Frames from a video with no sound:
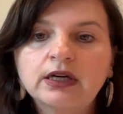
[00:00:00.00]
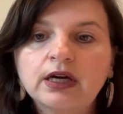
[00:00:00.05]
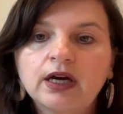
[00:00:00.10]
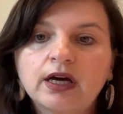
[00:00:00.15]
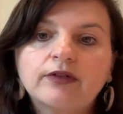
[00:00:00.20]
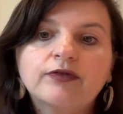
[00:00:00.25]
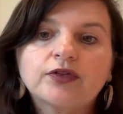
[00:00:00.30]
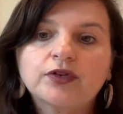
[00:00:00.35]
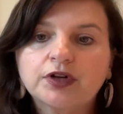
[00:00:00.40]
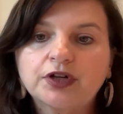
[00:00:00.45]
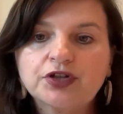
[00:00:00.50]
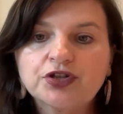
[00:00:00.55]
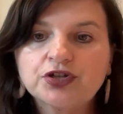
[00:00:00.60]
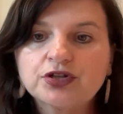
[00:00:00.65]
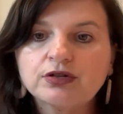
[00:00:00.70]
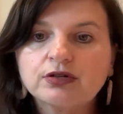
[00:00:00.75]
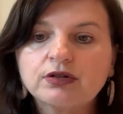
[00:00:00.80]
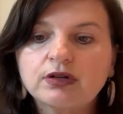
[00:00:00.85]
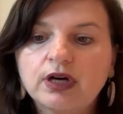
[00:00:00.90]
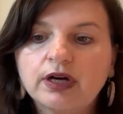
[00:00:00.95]
Average,
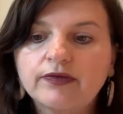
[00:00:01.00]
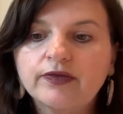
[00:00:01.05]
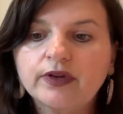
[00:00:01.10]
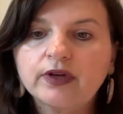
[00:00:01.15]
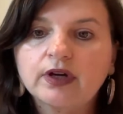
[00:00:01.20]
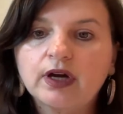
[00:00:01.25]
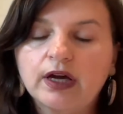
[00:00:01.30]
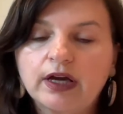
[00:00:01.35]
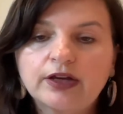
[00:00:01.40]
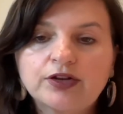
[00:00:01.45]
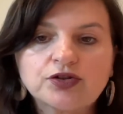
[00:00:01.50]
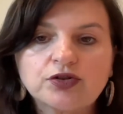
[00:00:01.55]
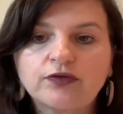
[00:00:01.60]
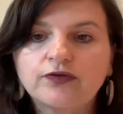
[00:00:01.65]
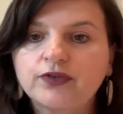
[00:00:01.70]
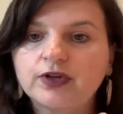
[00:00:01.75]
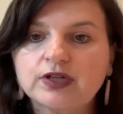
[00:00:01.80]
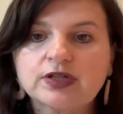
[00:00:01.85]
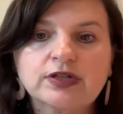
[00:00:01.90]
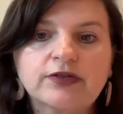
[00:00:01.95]
I think, age of
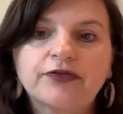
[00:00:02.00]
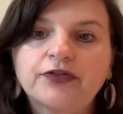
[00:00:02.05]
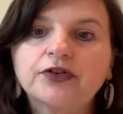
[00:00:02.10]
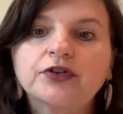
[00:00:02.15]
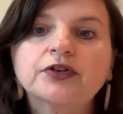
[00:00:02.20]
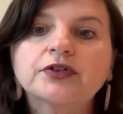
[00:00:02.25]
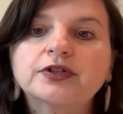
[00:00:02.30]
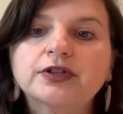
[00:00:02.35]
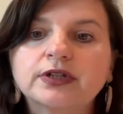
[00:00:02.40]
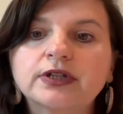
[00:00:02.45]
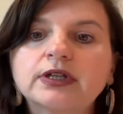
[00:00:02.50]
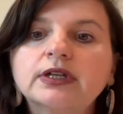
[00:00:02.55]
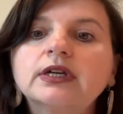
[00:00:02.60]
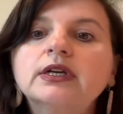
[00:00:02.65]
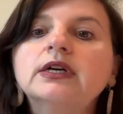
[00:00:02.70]
is 30